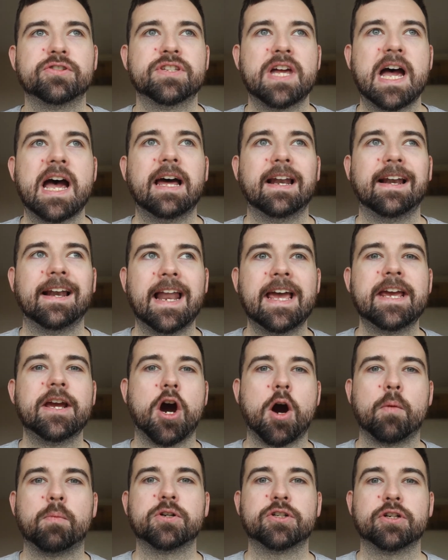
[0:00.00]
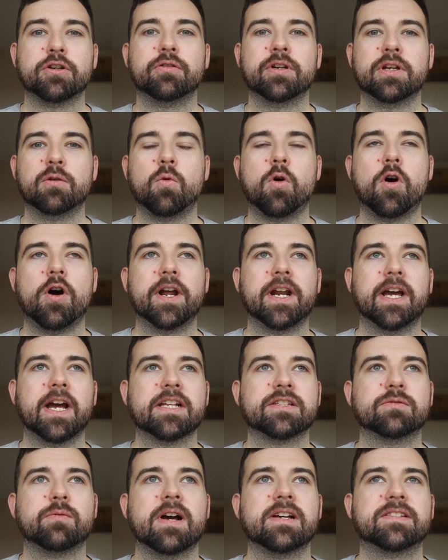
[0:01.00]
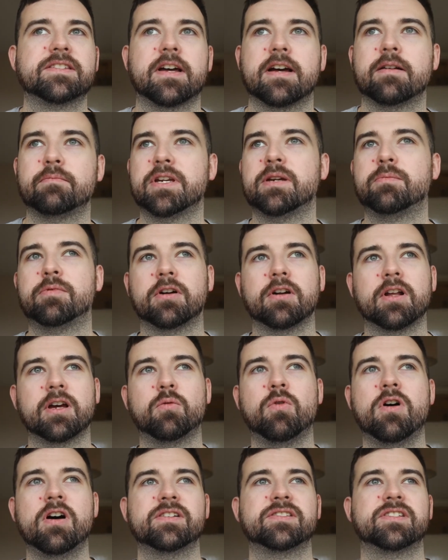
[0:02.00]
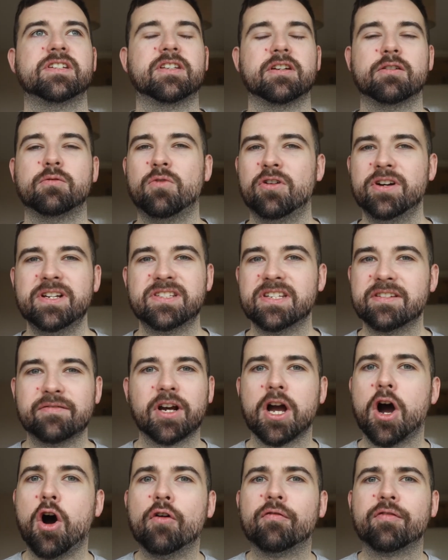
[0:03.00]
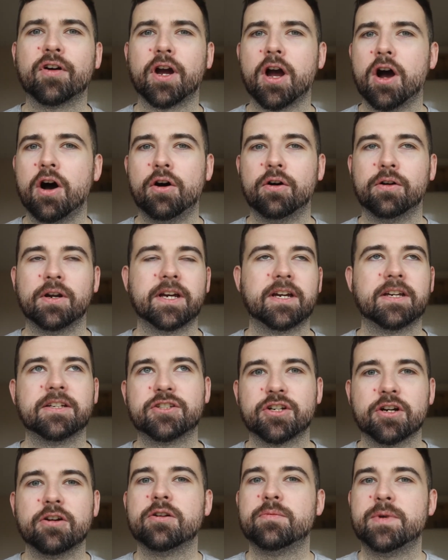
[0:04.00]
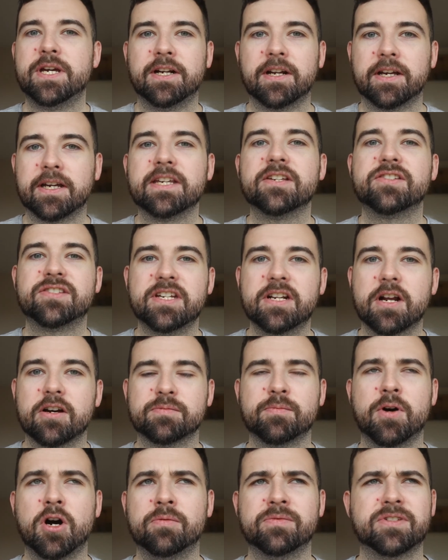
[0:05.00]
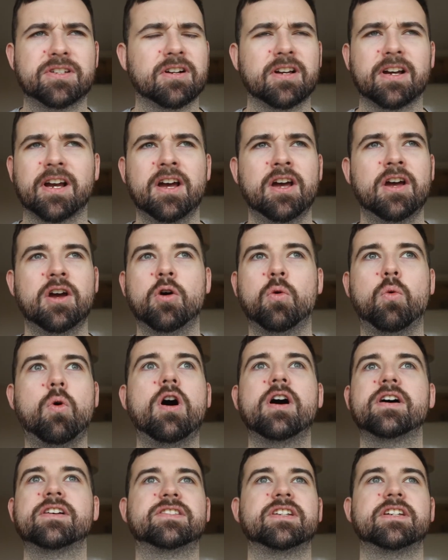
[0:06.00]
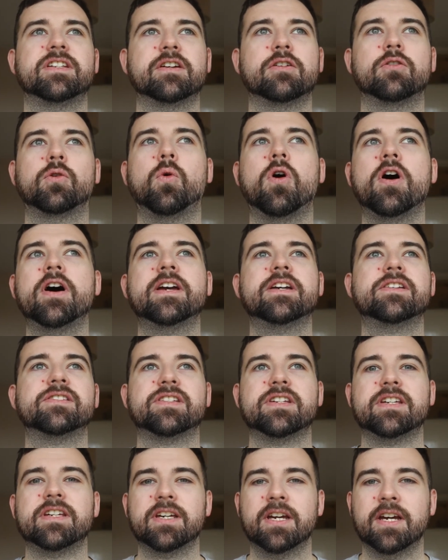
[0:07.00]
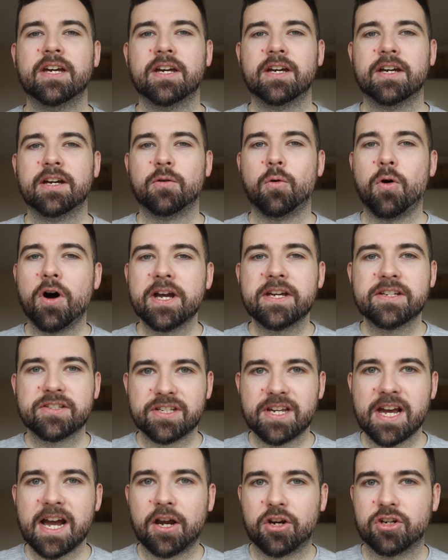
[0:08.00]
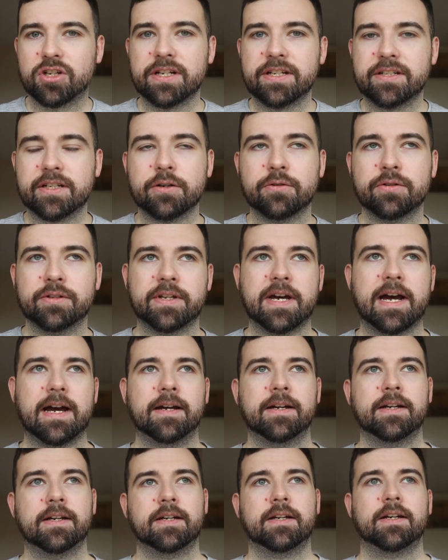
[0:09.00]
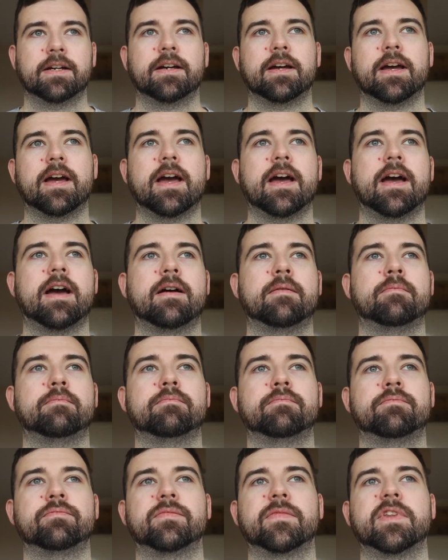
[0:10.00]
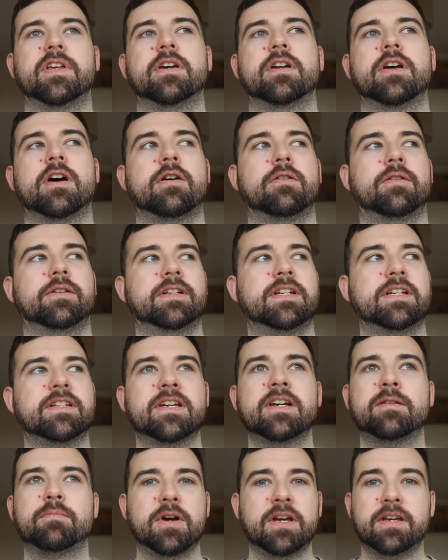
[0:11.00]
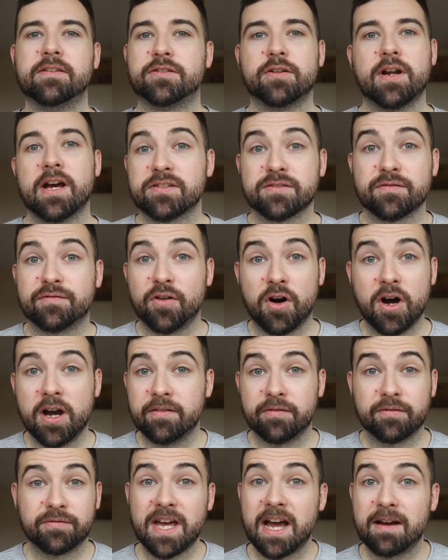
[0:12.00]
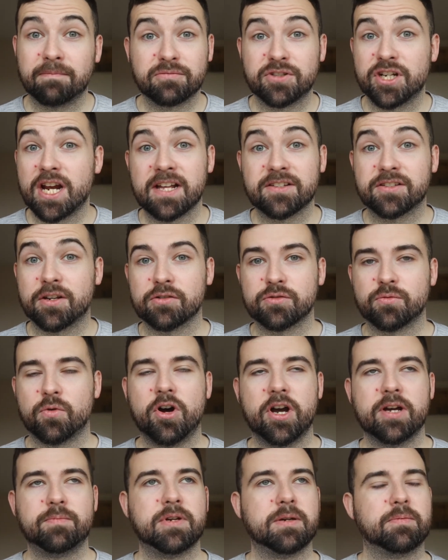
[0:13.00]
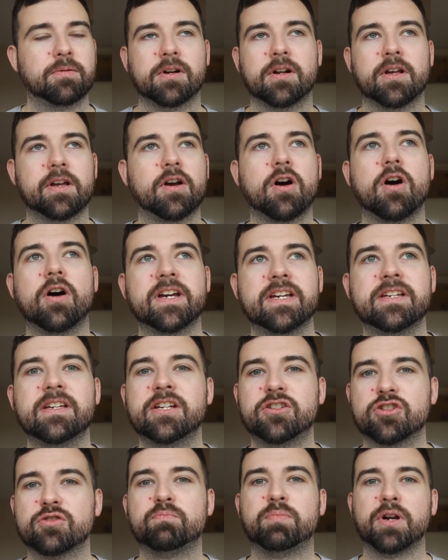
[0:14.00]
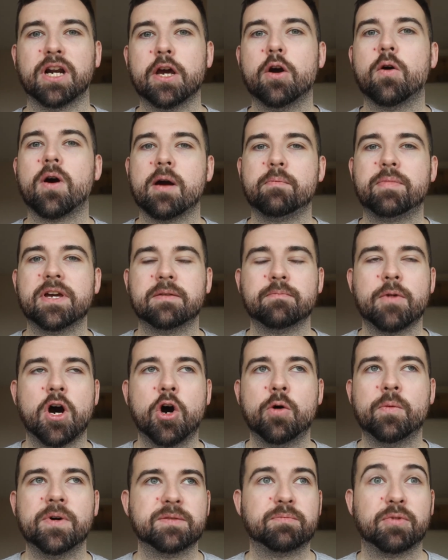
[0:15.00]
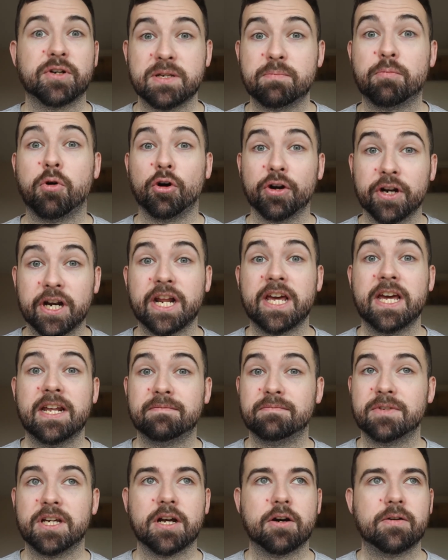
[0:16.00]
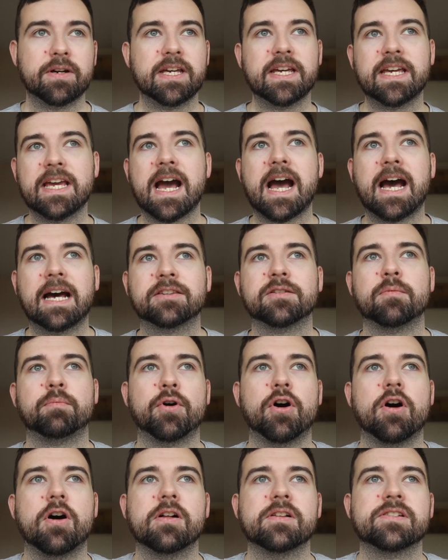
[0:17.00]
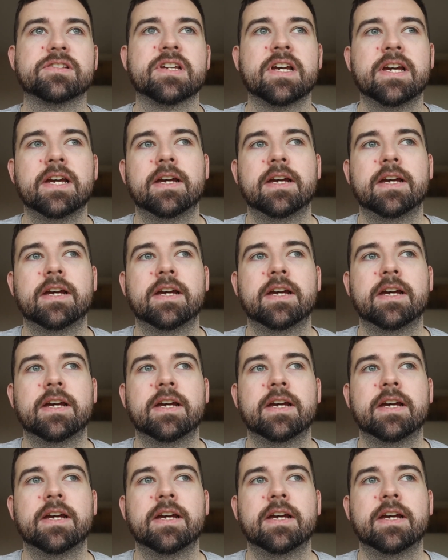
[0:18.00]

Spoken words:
that late opportunity wide against West Ham, people are like, what is he doing? Why is he even going for a goal? Do you know what I mean? You see those moments, you're like, what is he doing? Why is he actually doing that? And you think 2005, if that chance goes wide, people are like, oh, he just blew our big moment. But he put it in, he had the balls